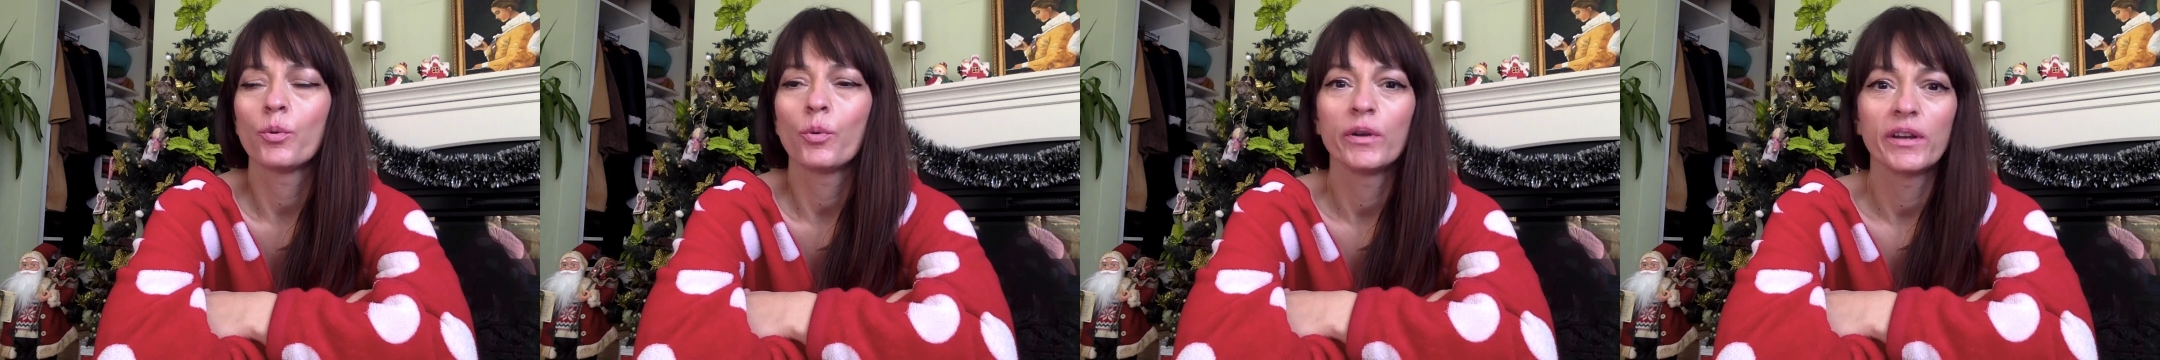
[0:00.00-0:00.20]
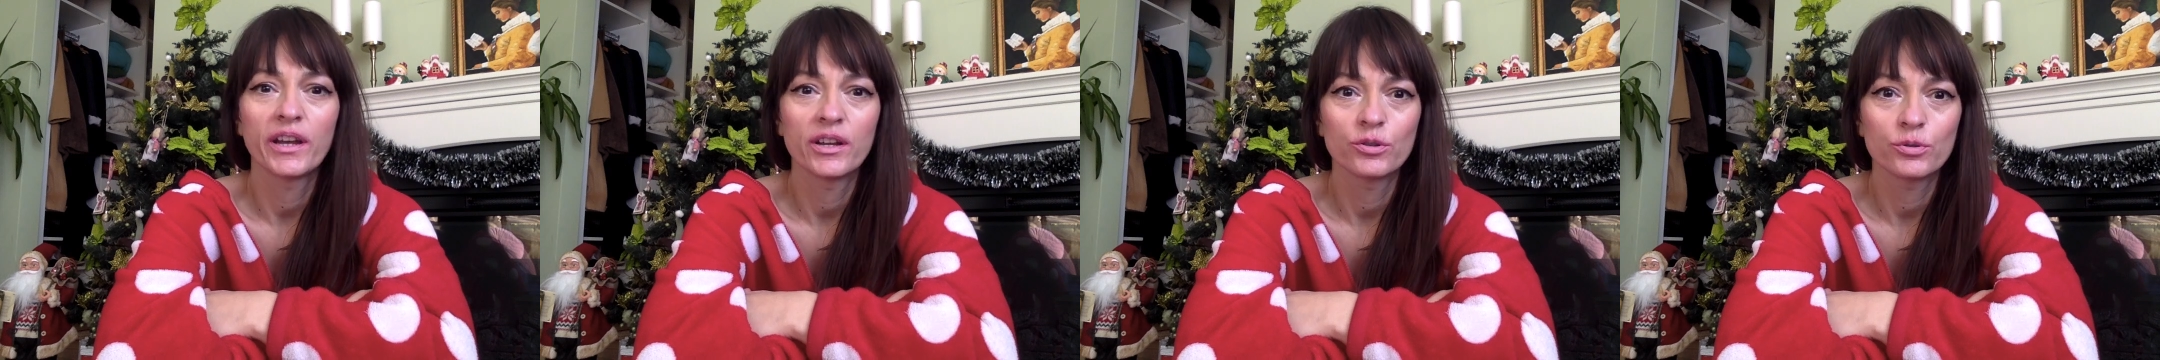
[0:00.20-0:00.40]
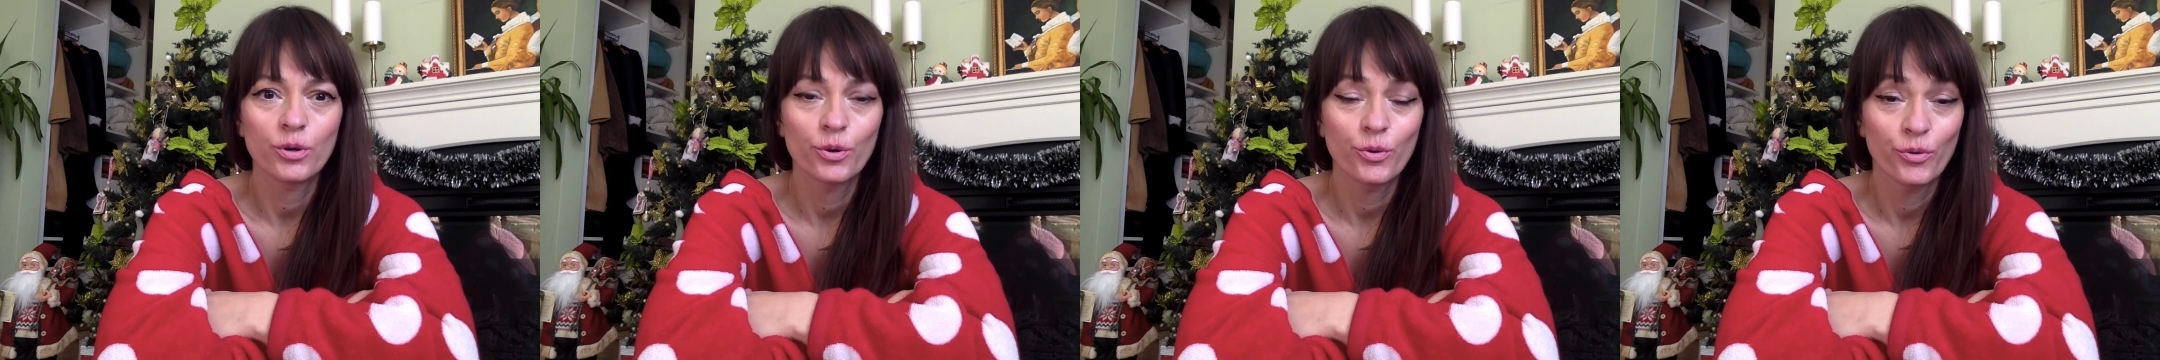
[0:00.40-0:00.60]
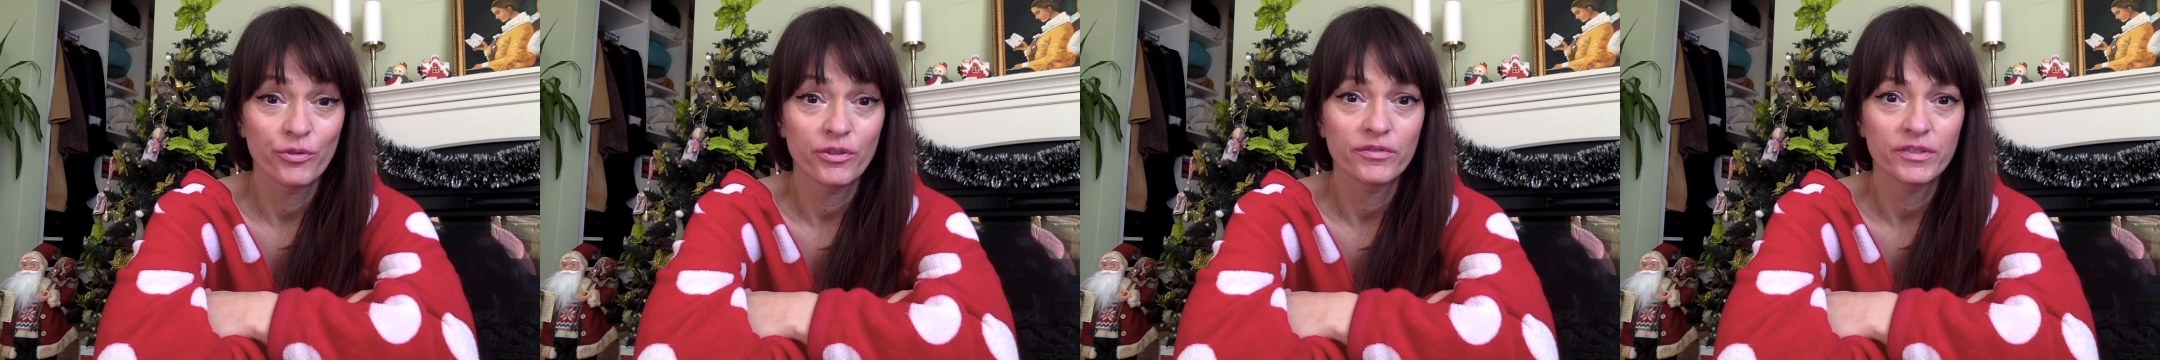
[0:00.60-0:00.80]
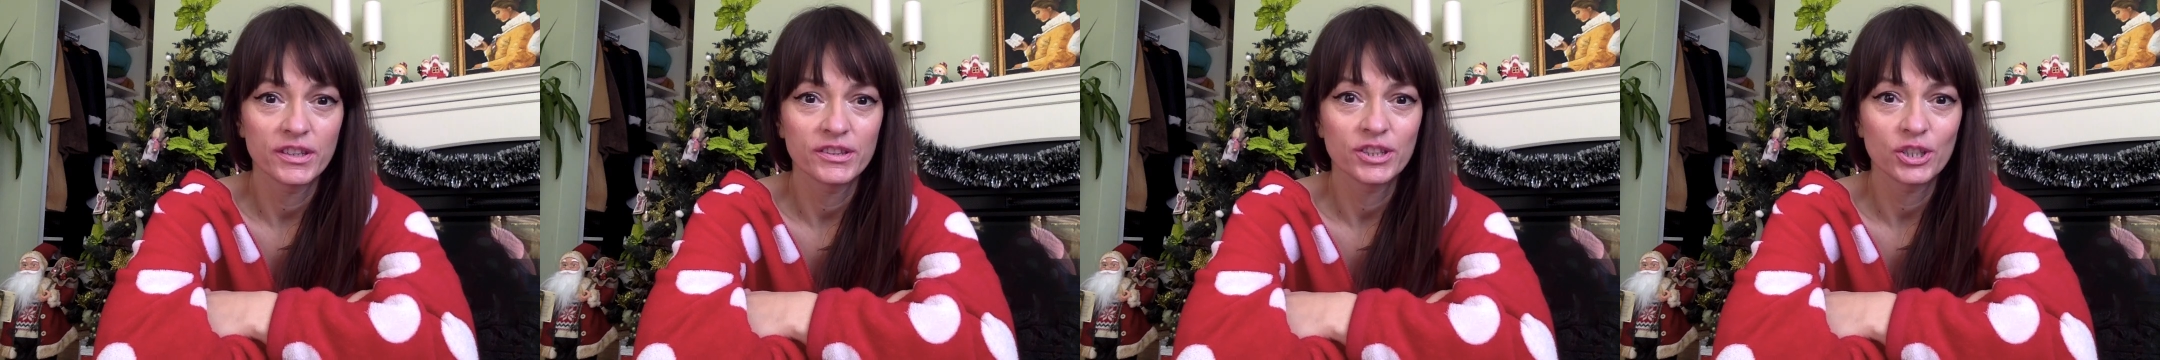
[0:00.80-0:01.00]
when I wrote 15
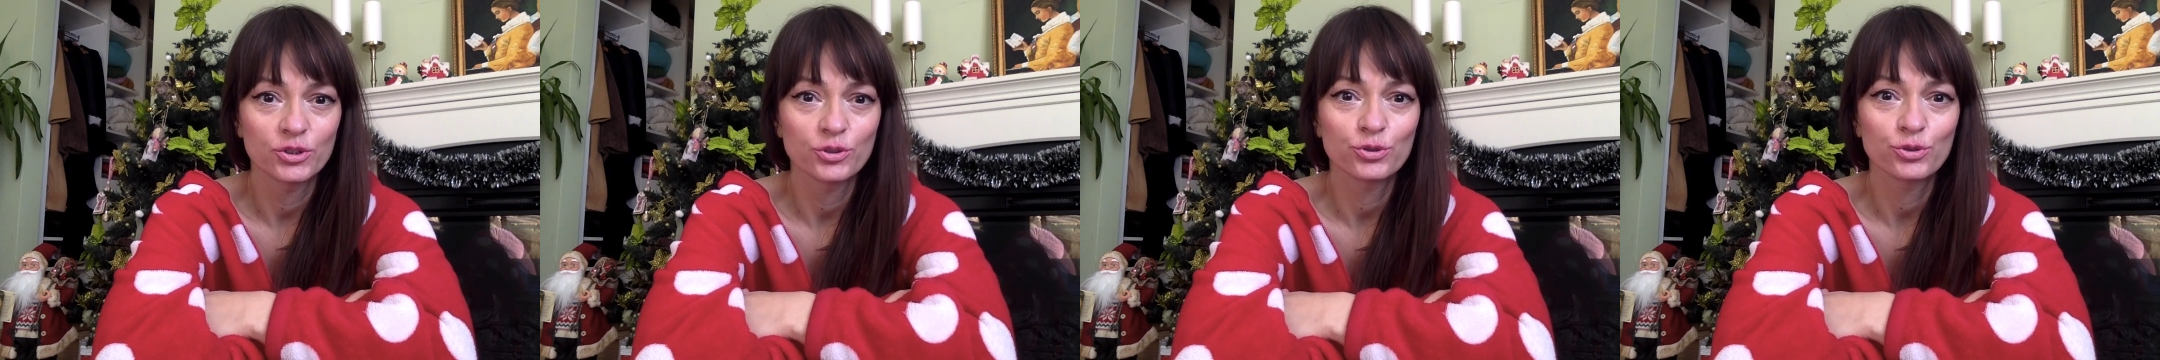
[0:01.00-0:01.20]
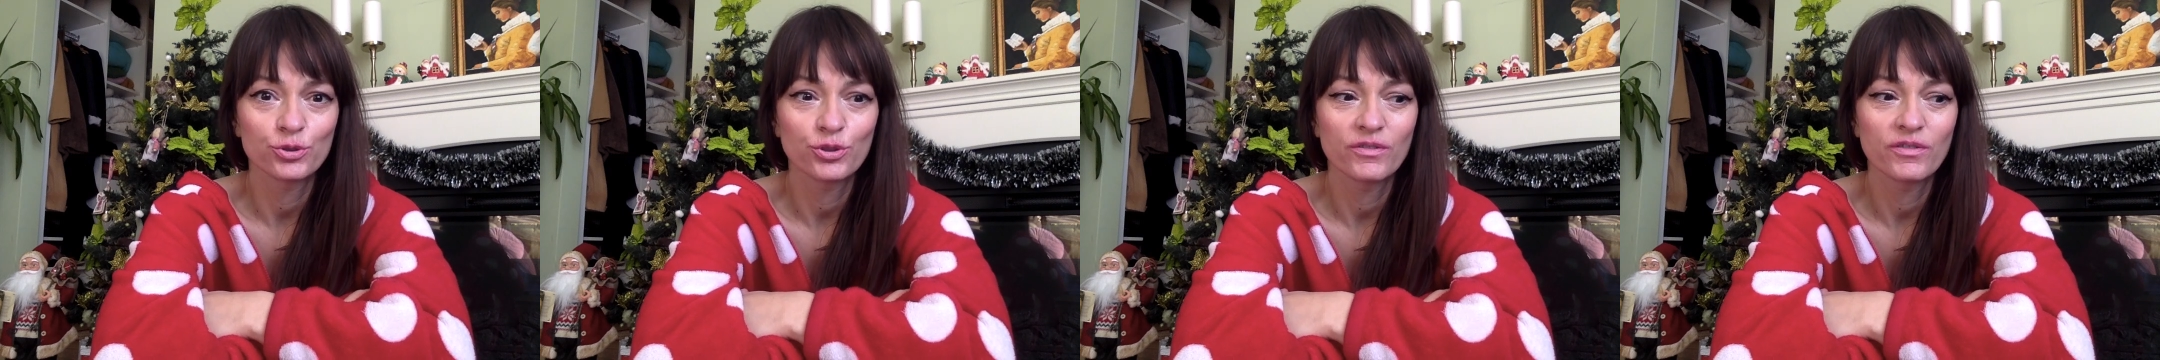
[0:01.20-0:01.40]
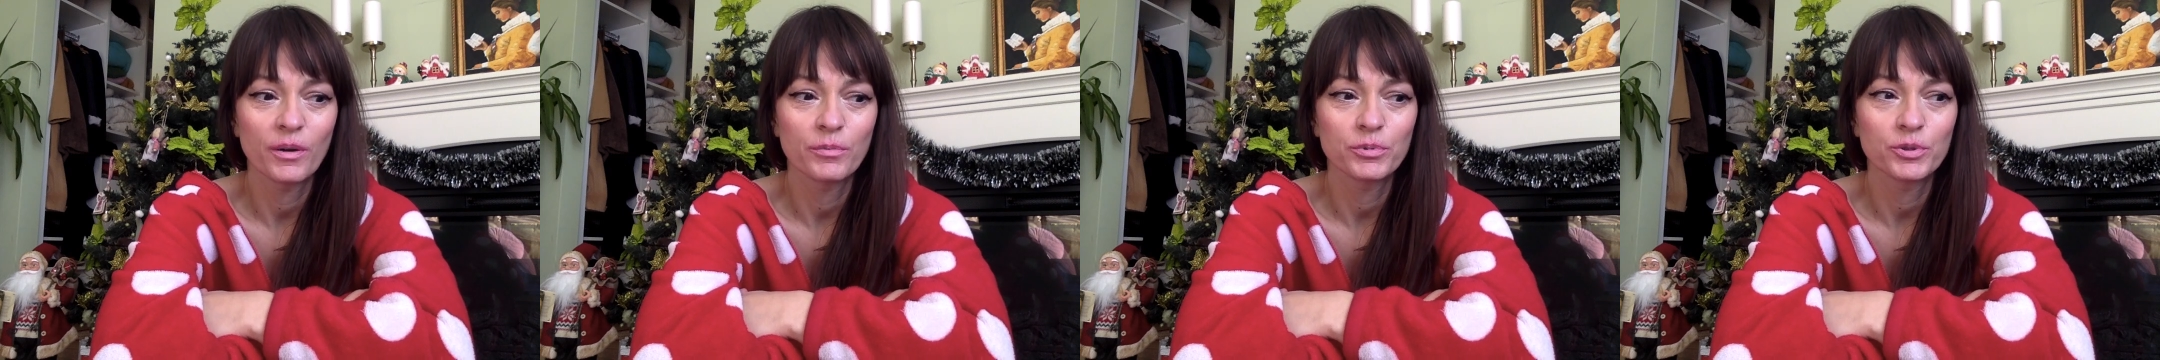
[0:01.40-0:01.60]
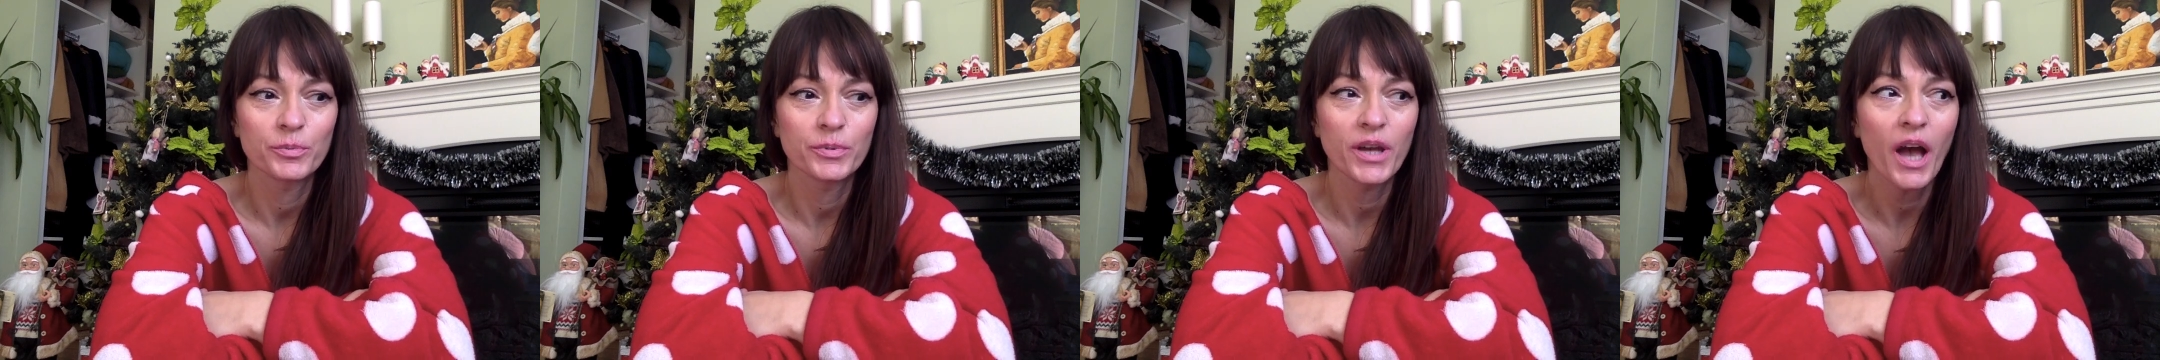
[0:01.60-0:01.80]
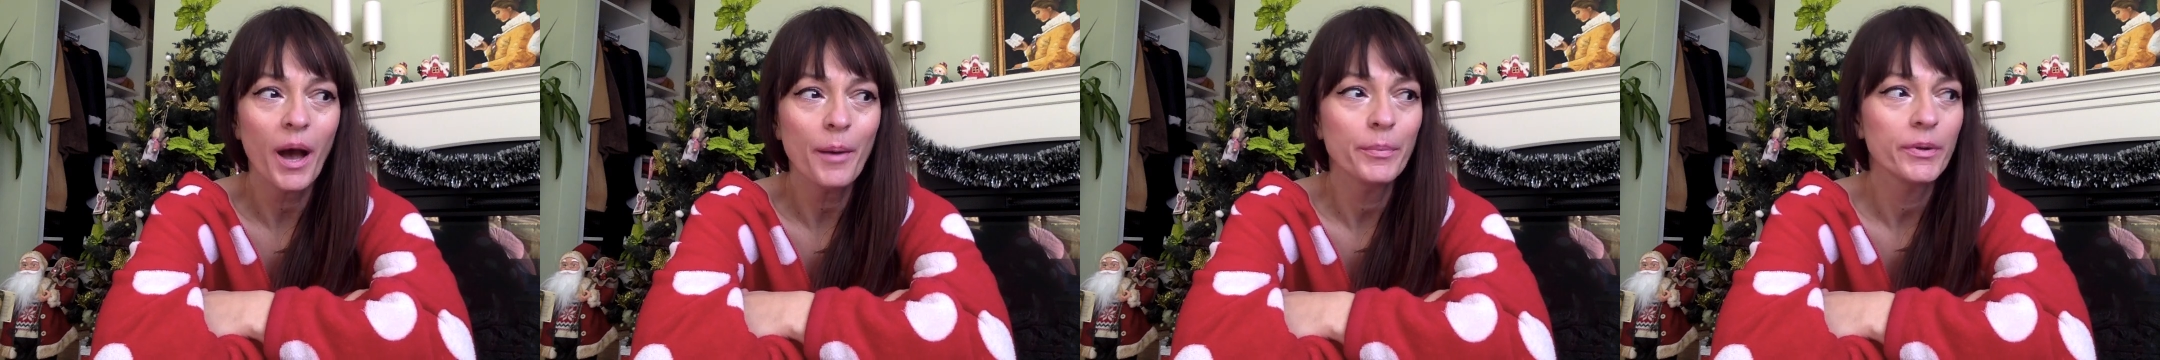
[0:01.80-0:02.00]
things you should give up to
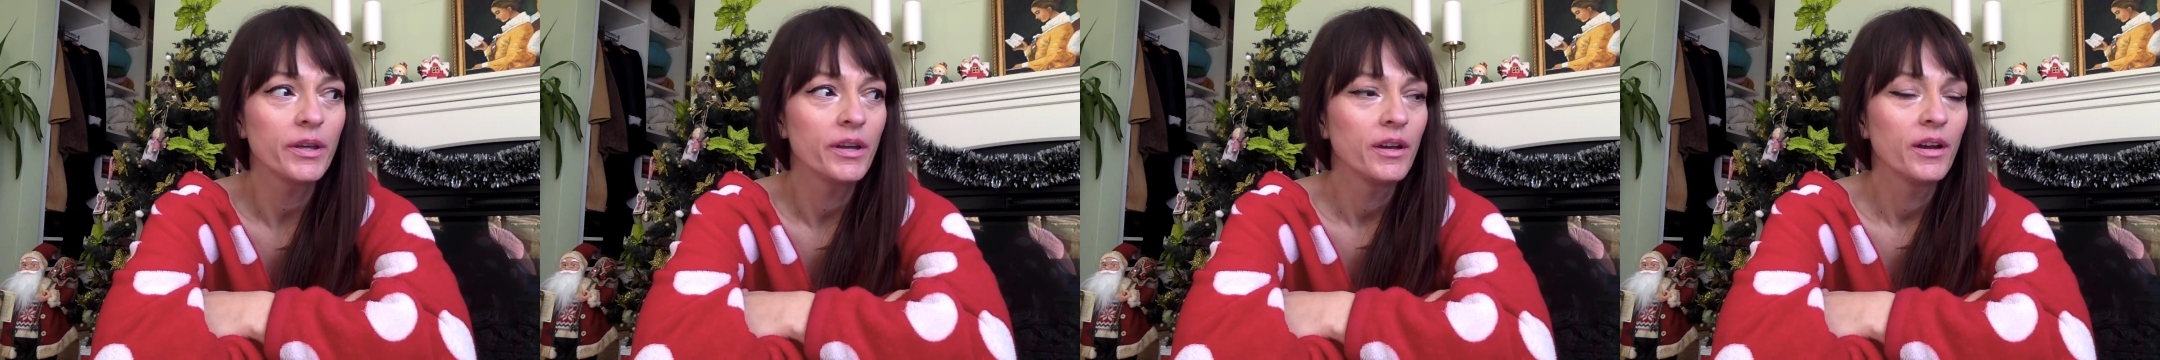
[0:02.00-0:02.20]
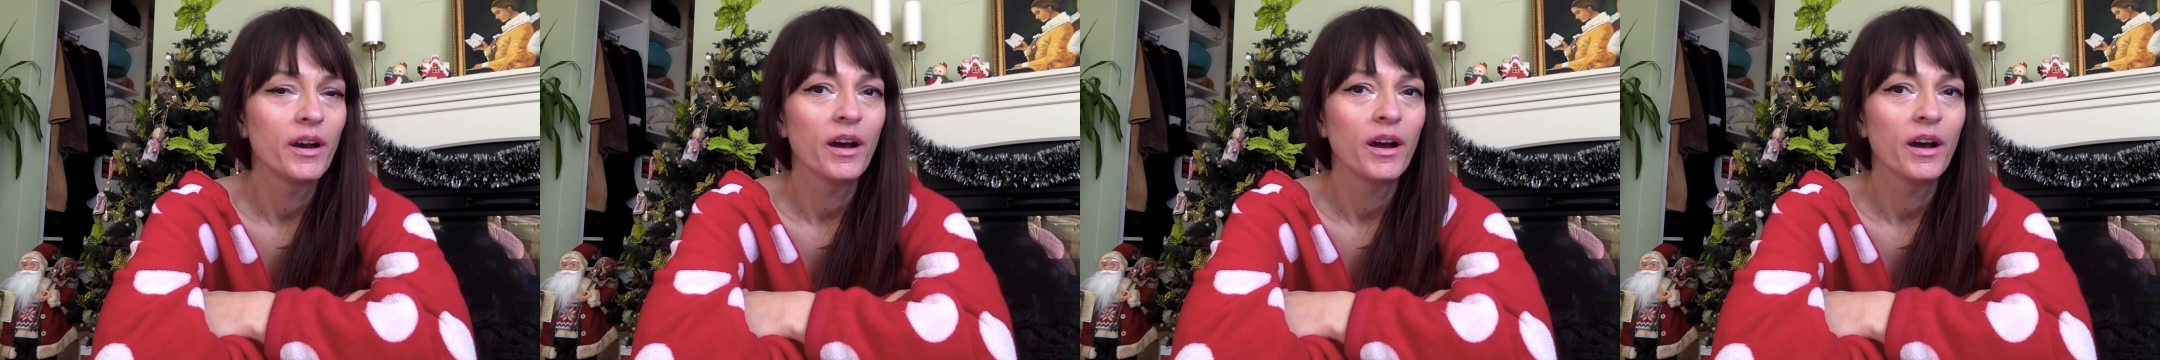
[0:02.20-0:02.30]
be happy,